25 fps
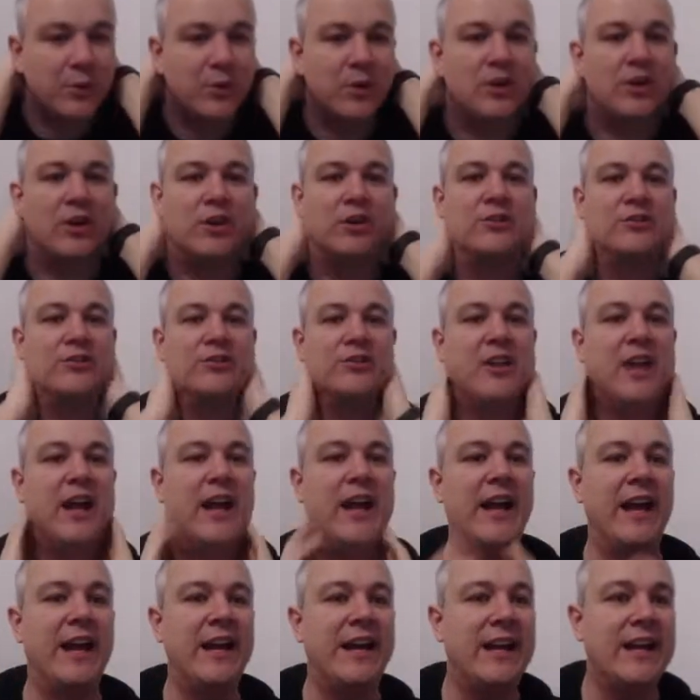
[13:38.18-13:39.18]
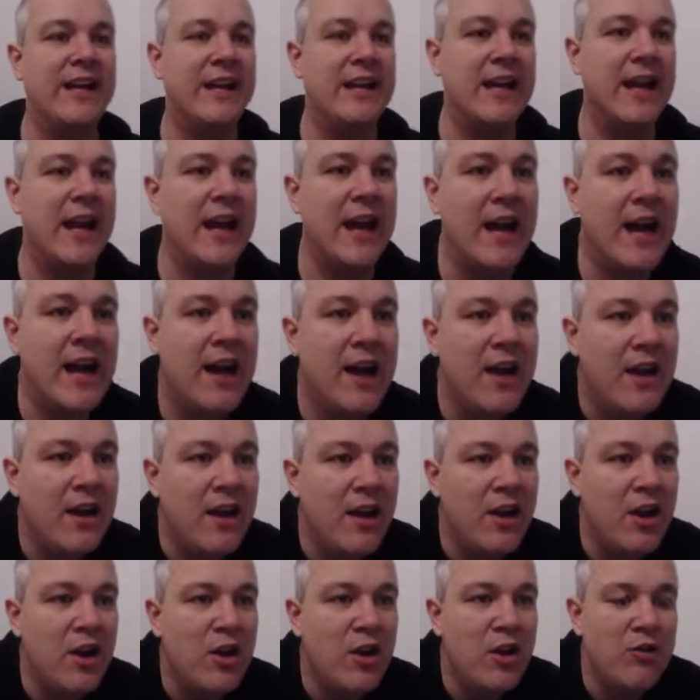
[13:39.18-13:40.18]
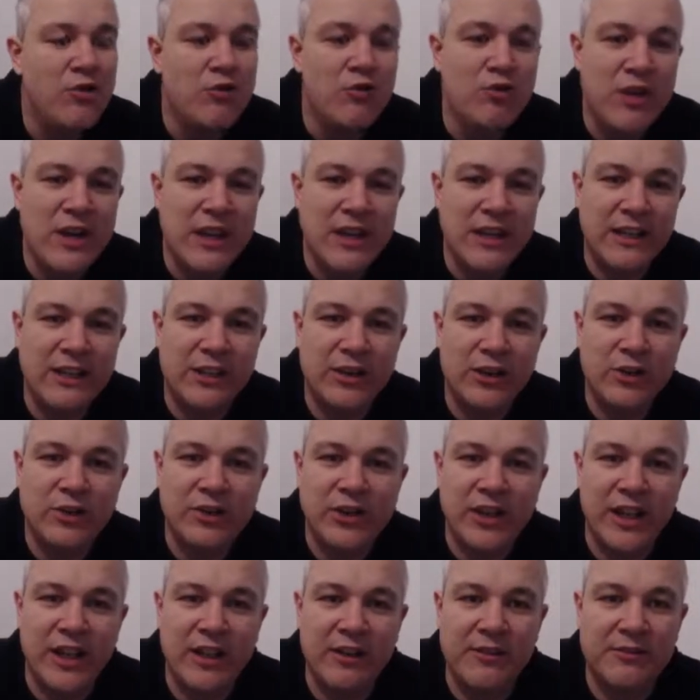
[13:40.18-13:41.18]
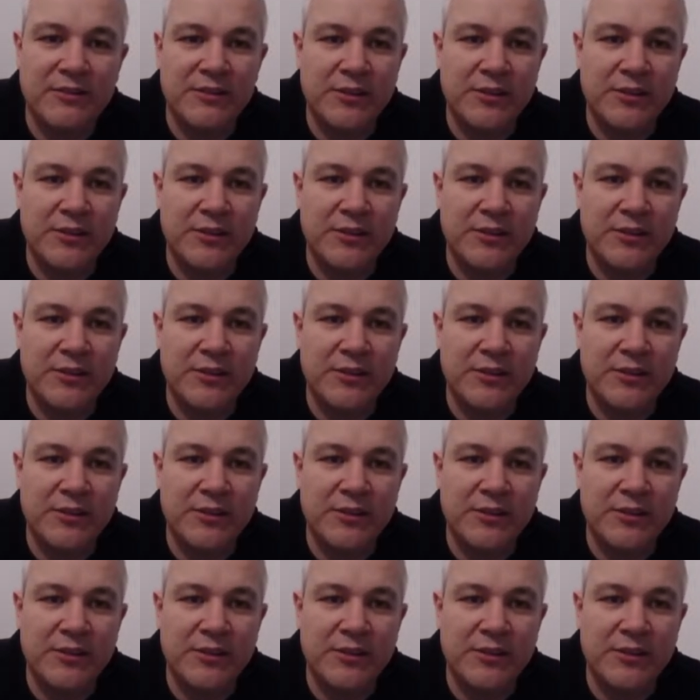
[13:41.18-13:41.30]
That was a really good